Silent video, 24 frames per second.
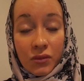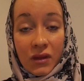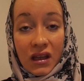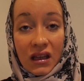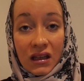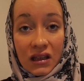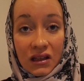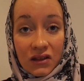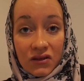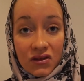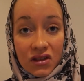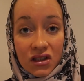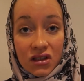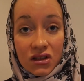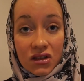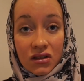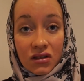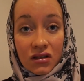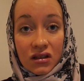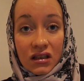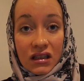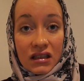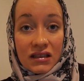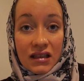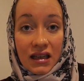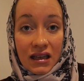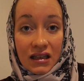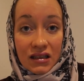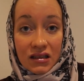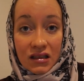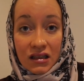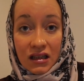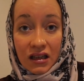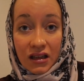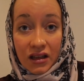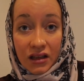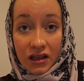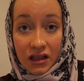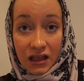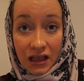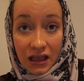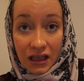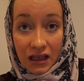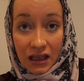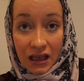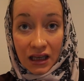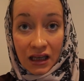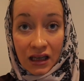individual is actually
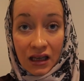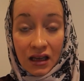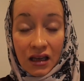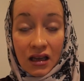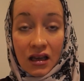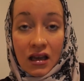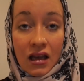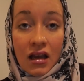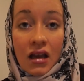thinking,